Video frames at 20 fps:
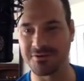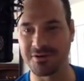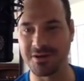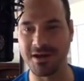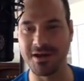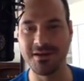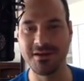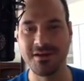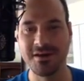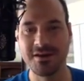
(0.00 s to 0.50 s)

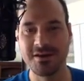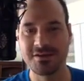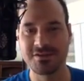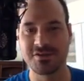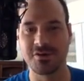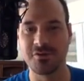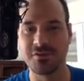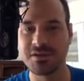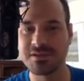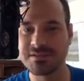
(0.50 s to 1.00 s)
Okay.
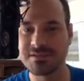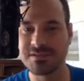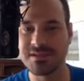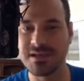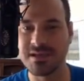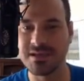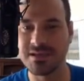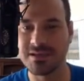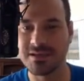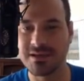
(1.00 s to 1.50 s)
So this
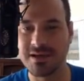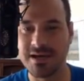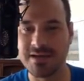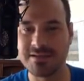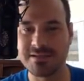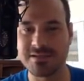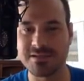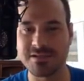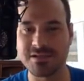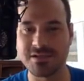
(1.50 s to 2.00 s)
thing,
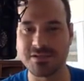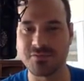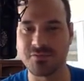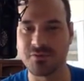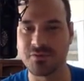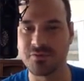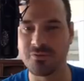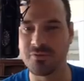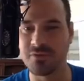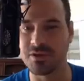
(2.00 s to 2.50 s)
guys, is
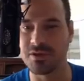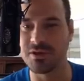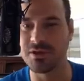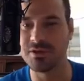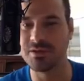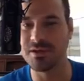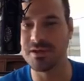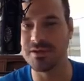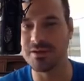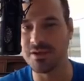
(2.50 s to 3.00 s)
really, really
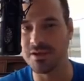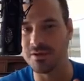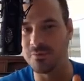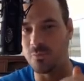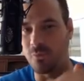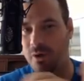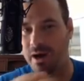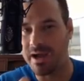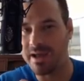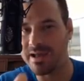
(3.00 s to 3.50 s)
good.
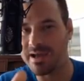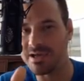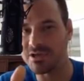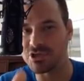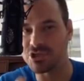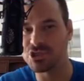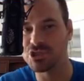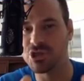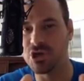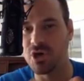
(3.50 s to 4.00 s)
And why I
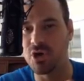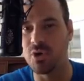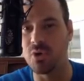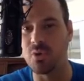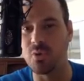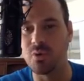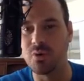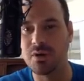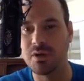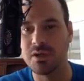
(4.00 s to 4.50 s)

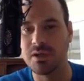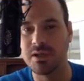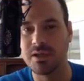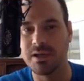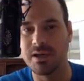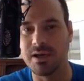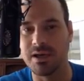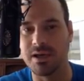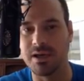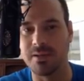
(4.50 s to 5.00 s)
show,
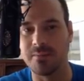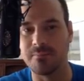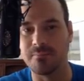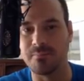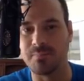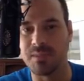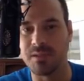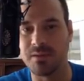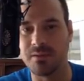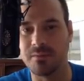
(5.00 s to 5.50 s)

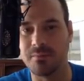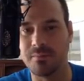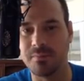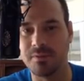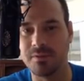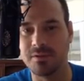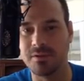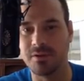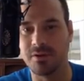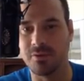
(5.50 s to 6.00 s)
in
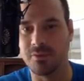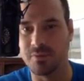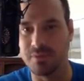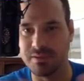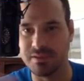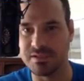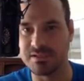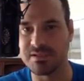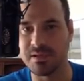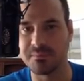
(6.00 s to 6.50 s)

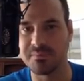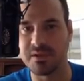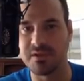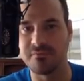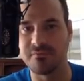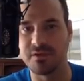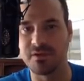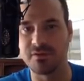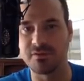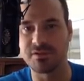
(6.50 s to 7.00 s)
these
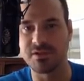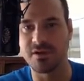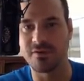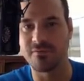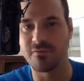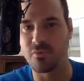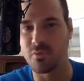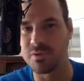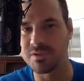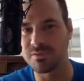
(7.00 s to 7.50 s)
update videos here
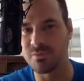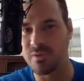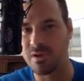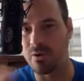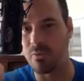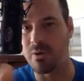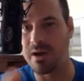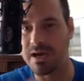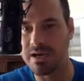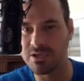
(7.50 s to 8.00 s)
every once in a
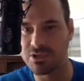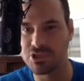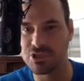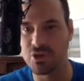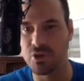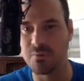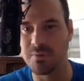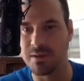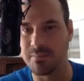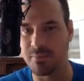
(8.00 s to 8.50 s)
while, why I
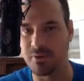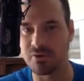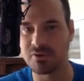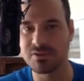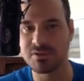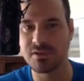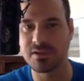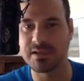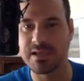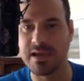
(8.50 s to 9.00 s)
show my
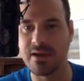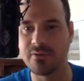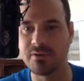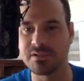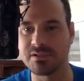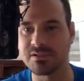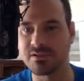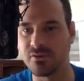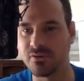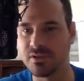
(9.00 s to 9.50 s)
personal account
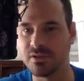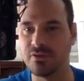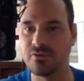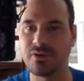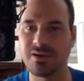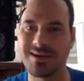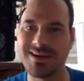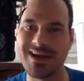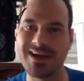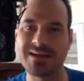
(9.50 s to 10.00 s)
is so that you
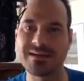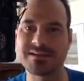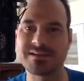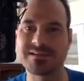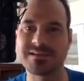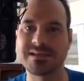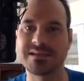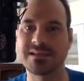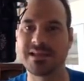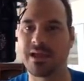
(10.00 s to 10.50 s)
can kind of
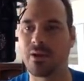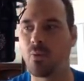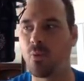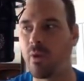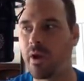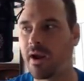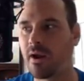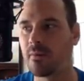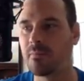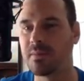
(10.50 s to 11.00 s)
see like
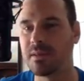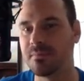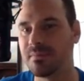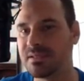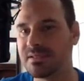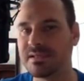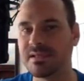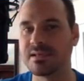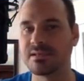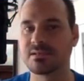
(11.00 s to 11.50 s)
where
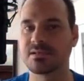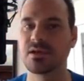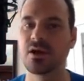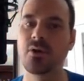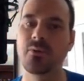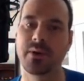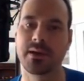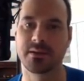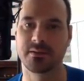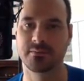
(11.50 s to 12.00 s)
BBD is
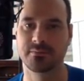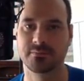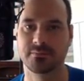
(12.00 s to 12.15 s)
going.